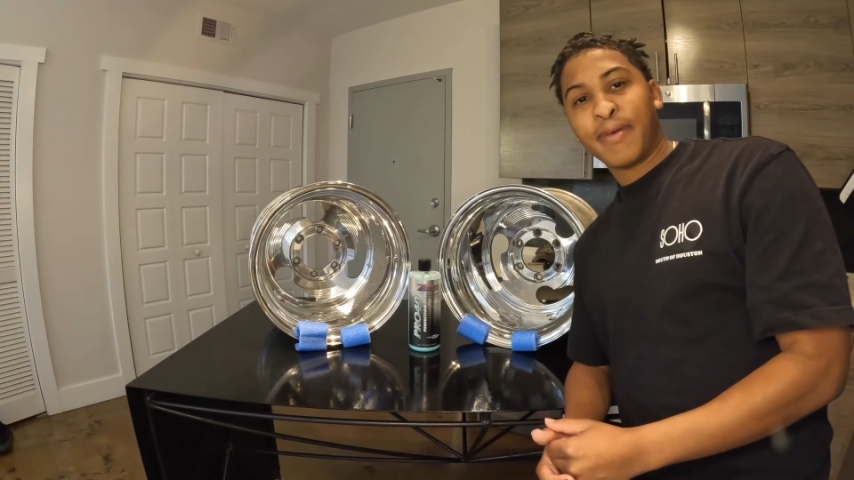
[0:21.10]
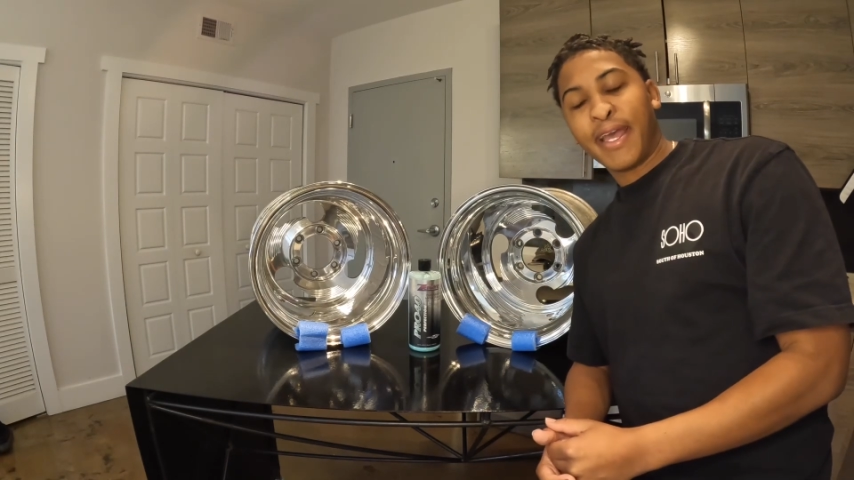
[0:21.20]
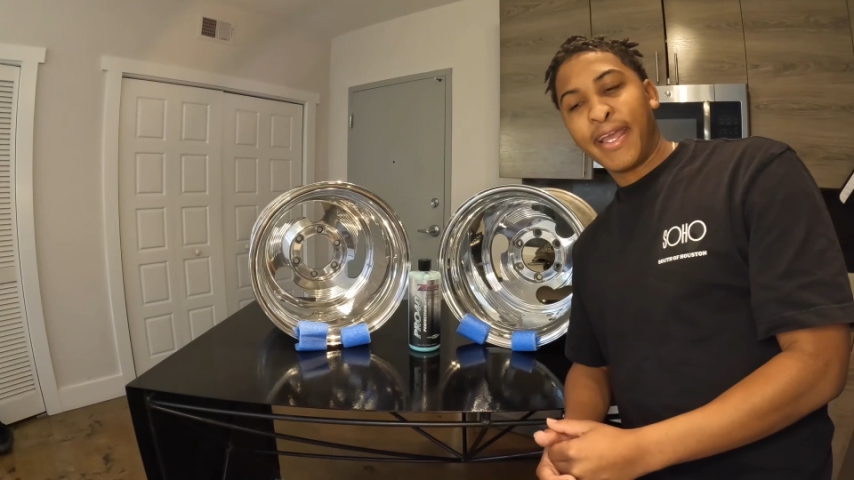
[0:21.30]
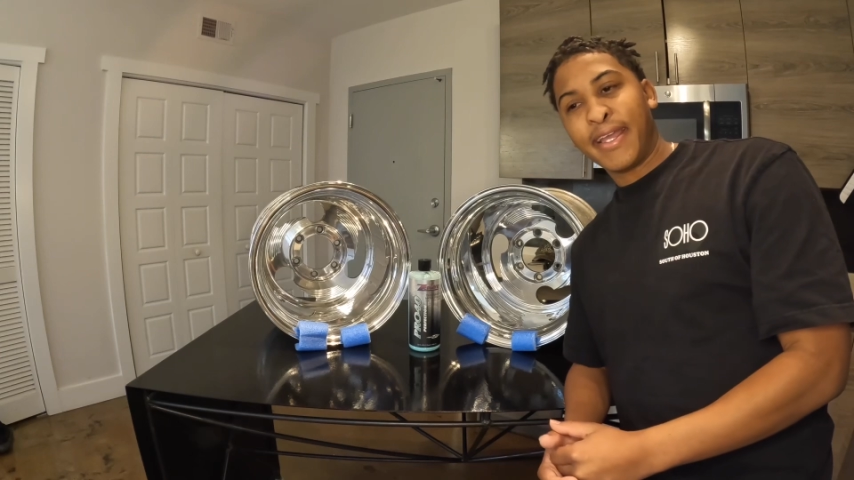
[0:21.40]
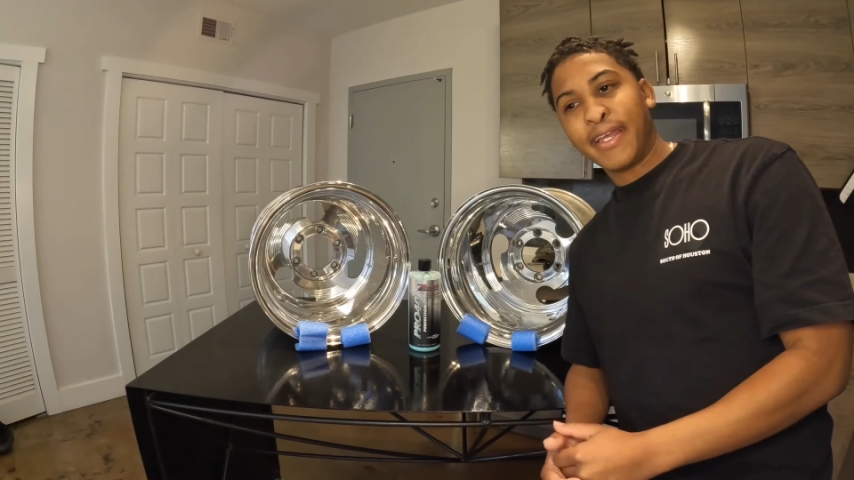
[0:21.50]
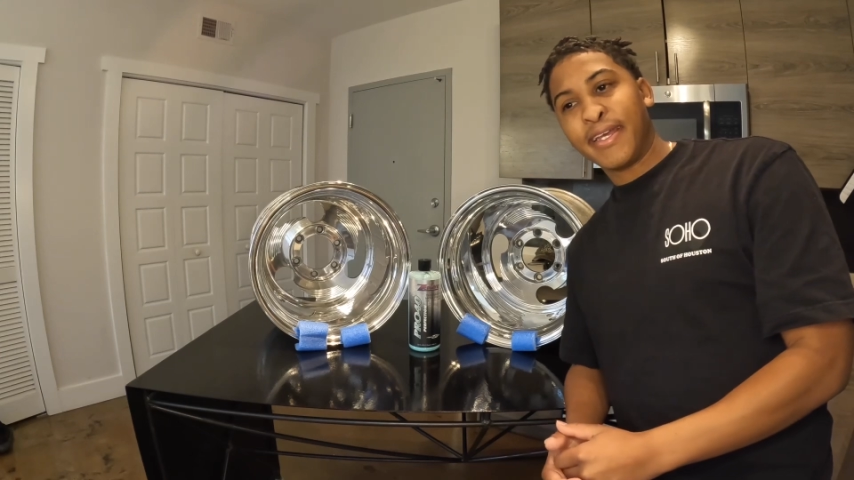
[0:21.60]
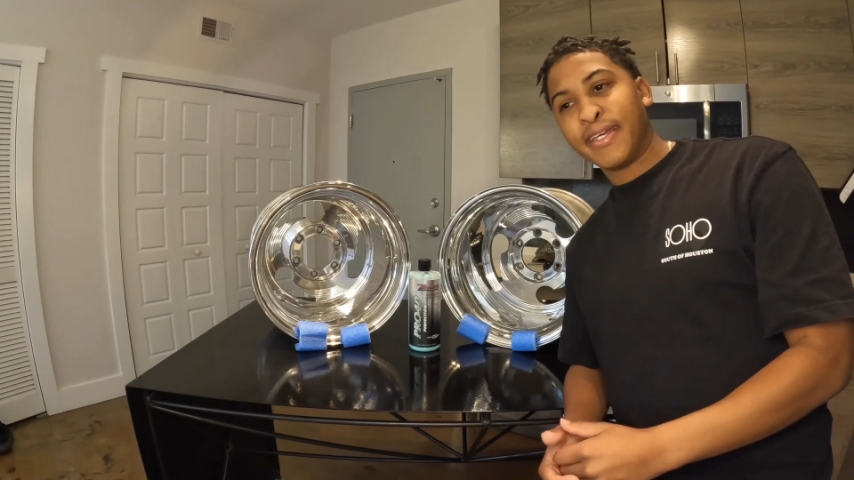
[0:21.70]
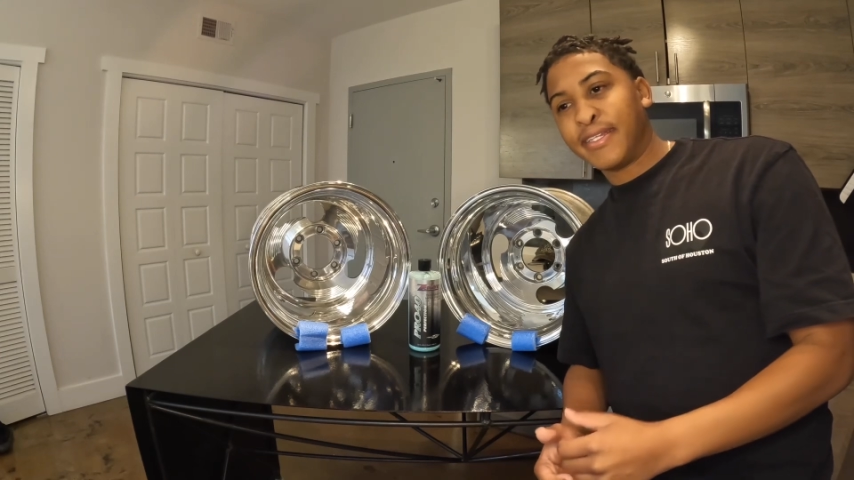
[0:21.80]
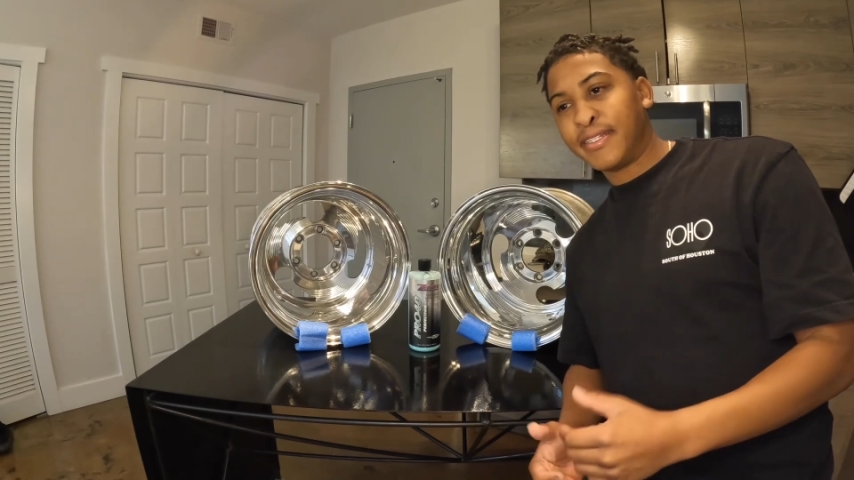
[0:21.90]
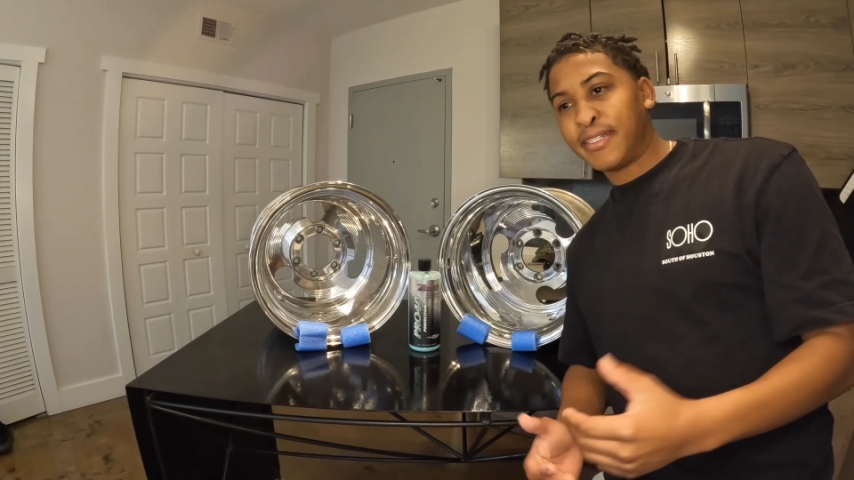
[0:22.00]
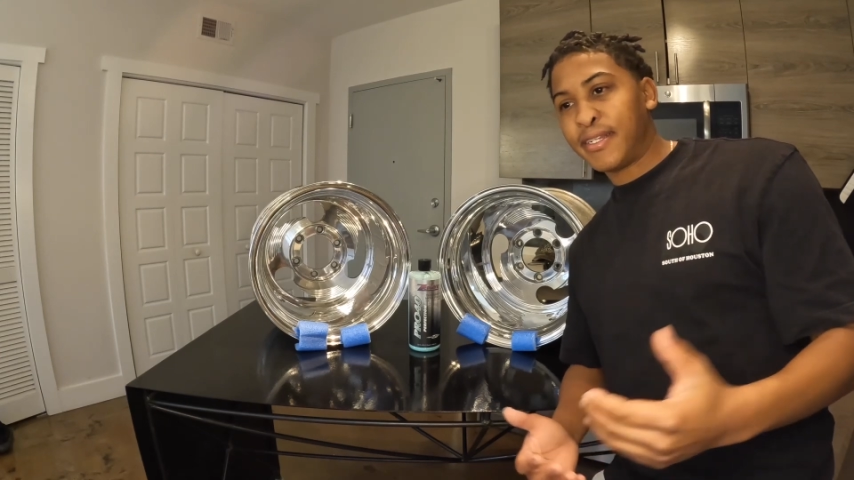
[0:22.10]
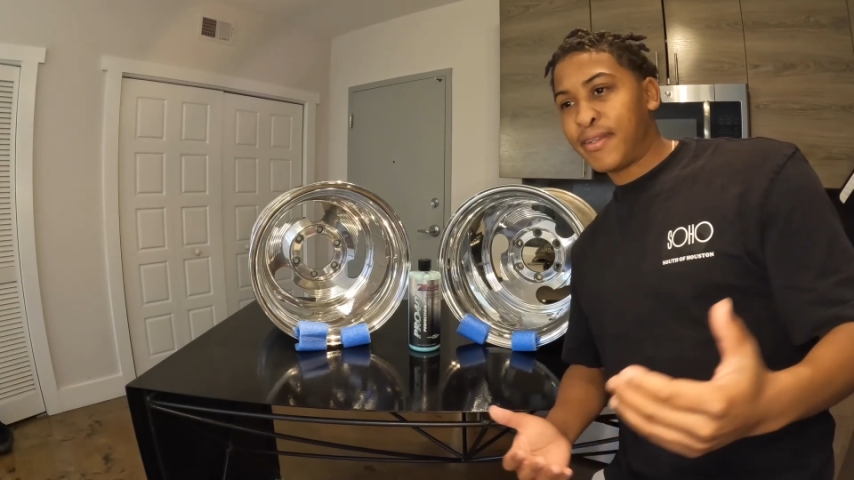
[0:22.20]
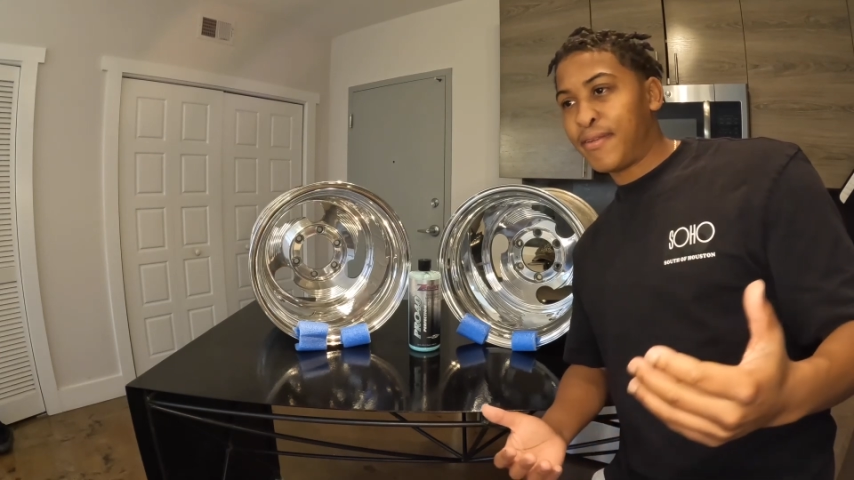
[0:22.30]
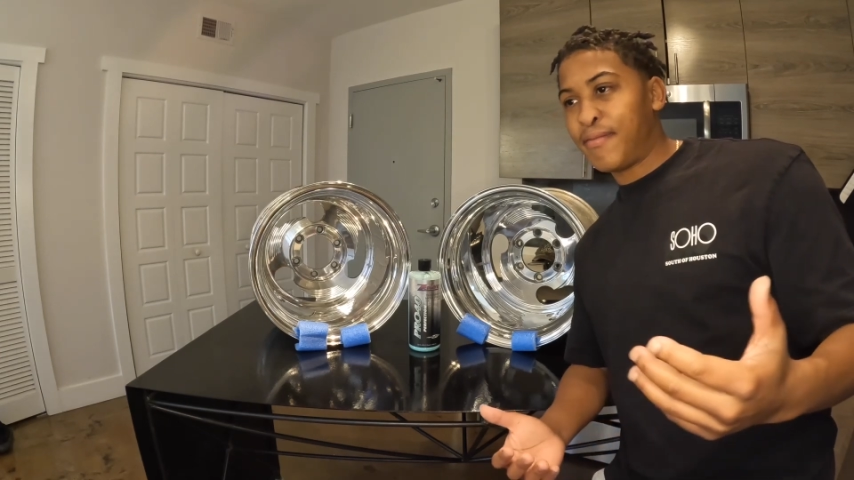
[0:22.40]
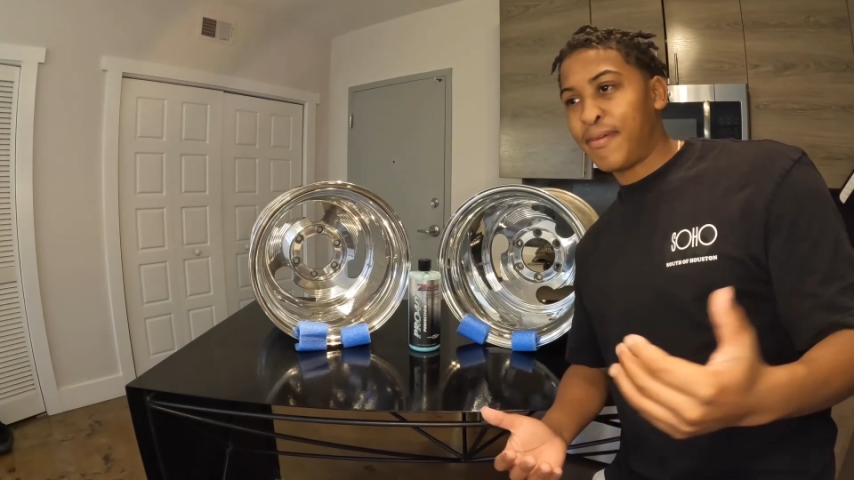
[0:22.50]
and
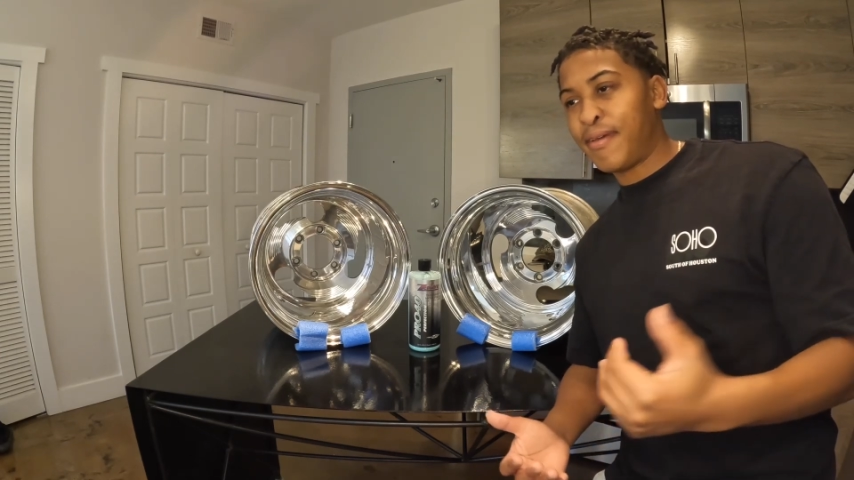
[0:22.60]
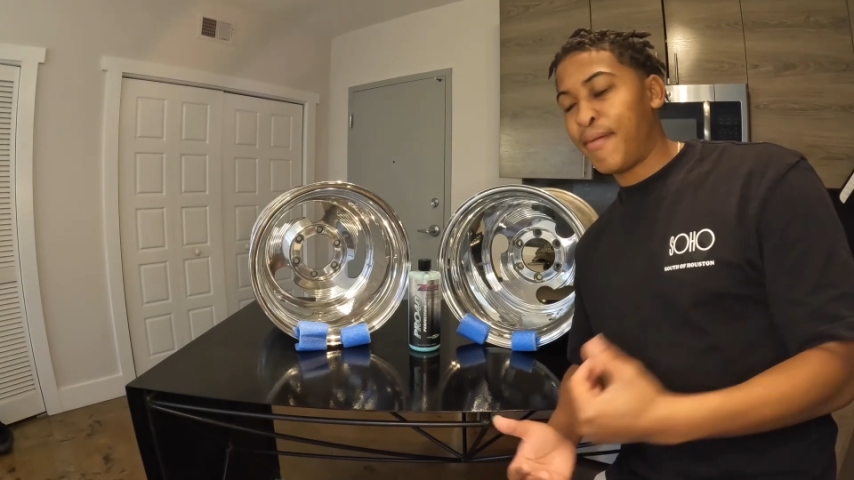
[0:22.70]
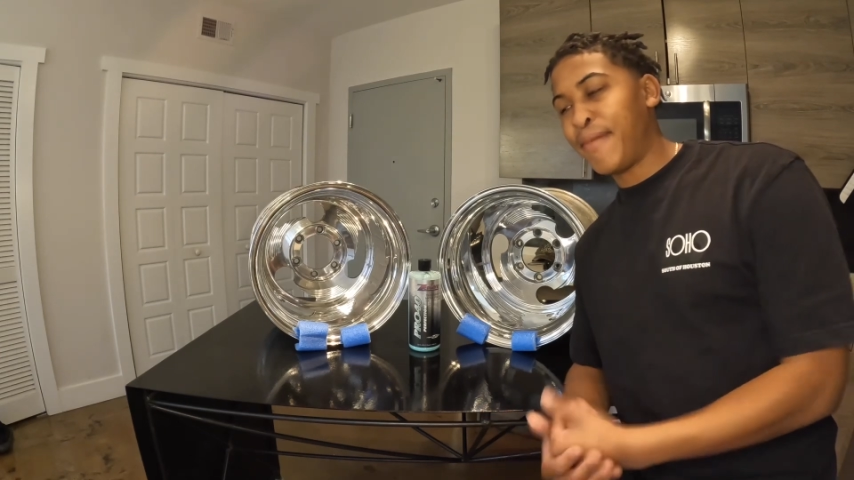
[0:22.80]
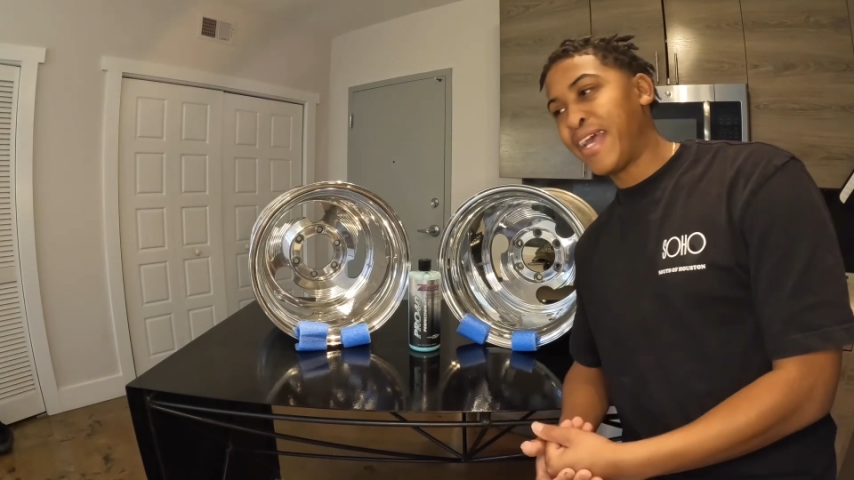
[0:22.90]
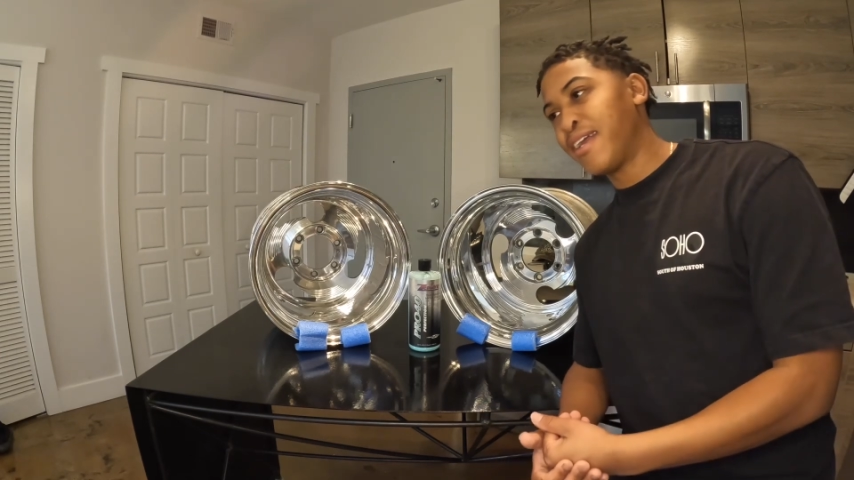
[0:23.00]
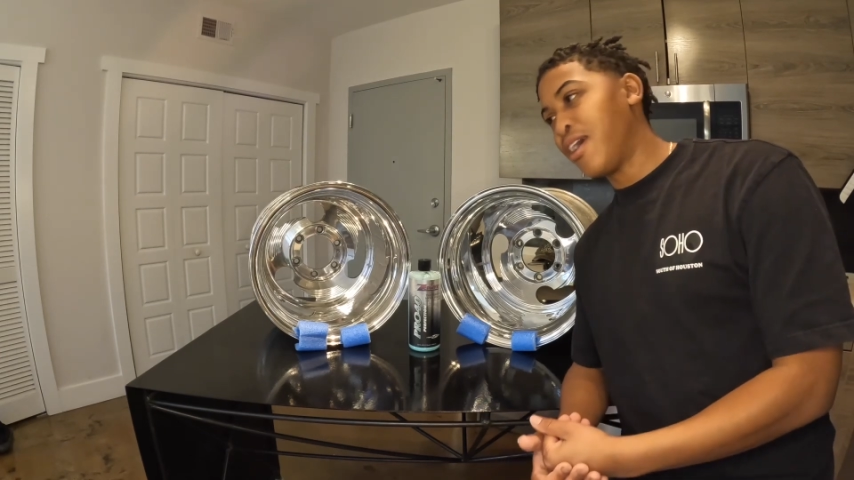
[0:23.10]
man,